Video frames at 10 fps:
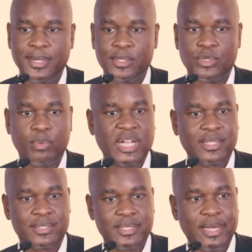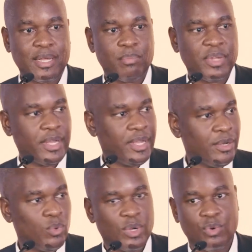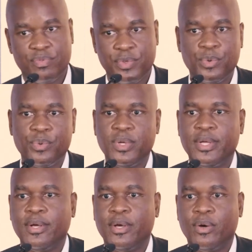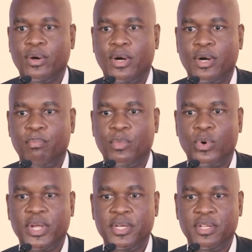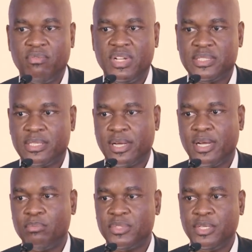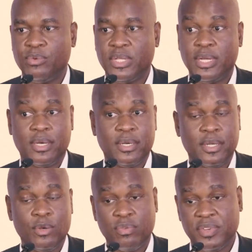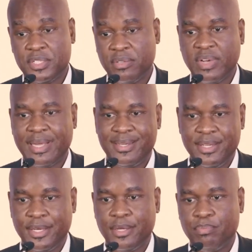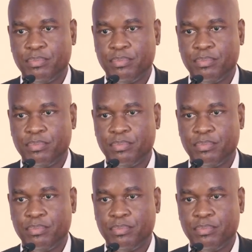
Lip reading: So by the time any one of you or any investor comes in with an innovative idea,